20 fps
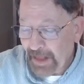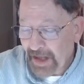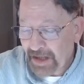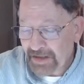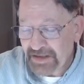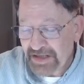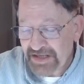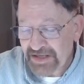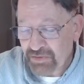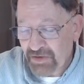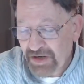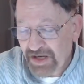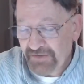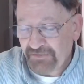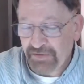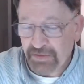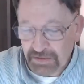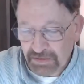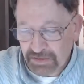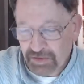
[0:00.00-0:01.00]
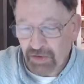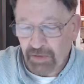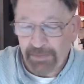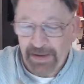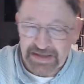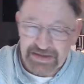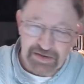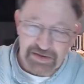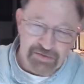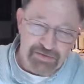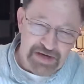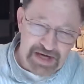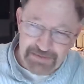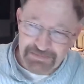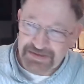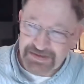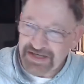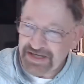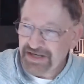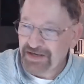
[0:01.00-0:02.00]
And that's why if you go back to
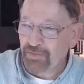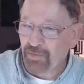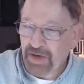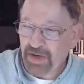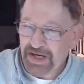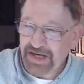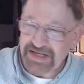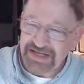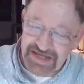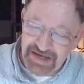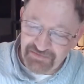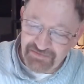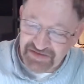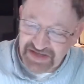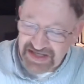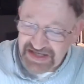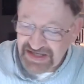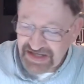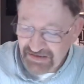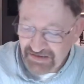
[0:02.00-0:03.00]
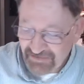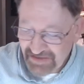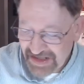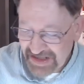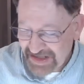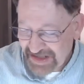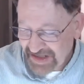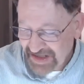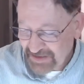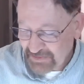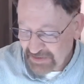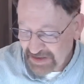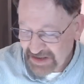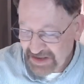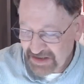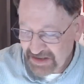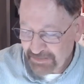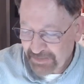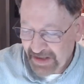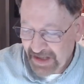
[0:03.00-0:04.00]
Cropsey and why 1776, which
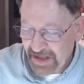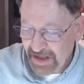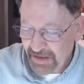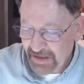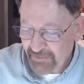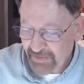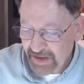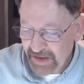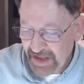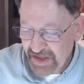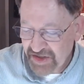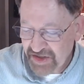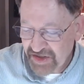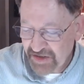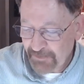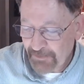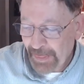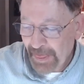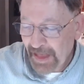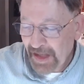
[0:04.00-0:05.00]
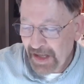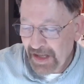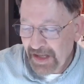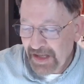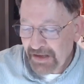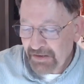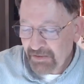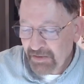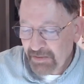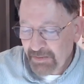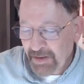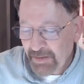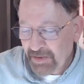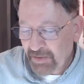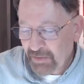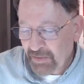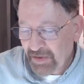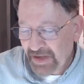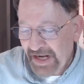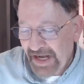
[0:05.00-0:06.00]
is the beginning of our nation,
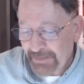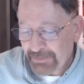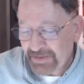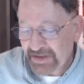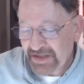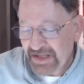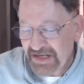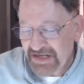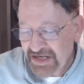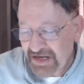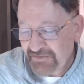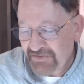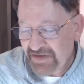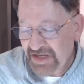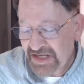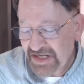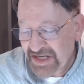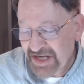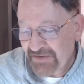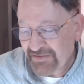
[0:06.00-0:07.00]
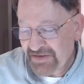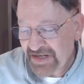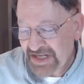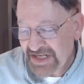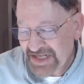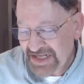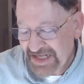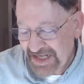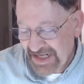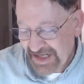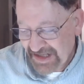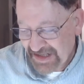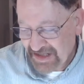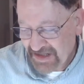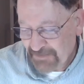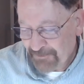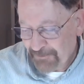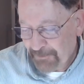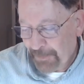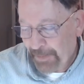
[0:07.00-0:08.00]
remember what happened in
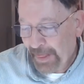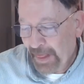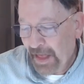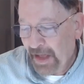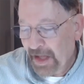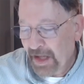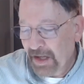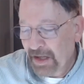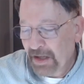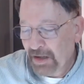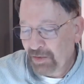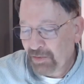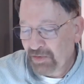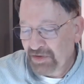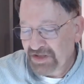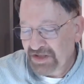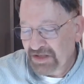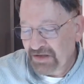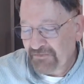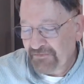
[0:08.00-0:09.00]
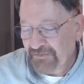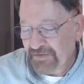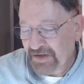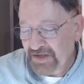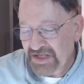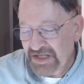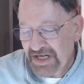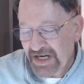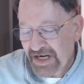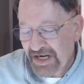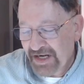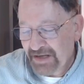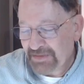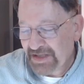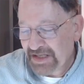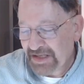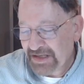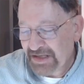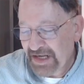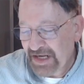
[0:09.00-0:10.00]
1776 was the first time
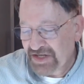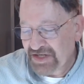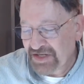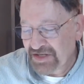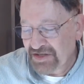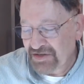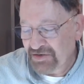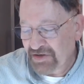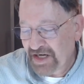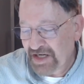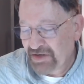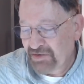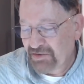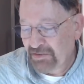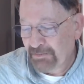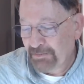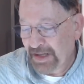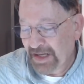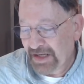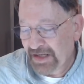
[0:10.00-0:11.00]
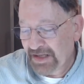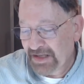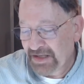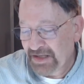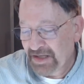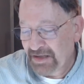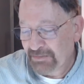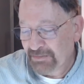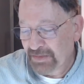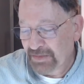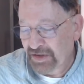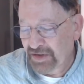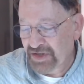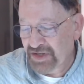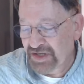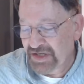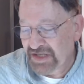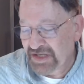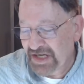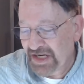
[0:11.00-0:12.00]
that a nation tried to embody the
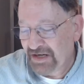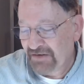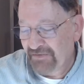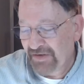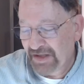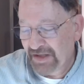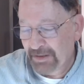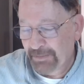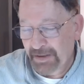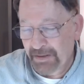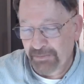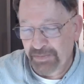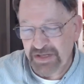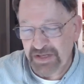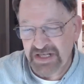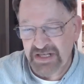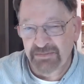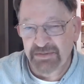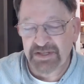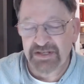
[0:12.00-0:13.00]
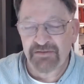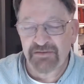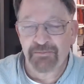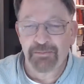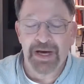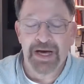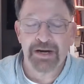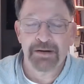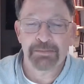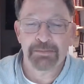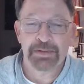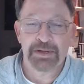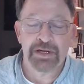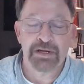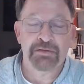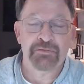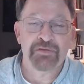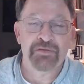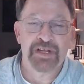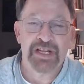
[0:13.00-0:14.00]
emergent and developing principles of modern
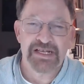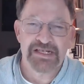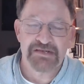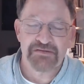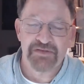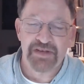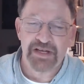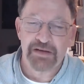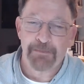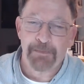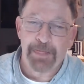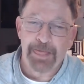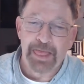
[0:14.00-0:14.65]
political philosophy.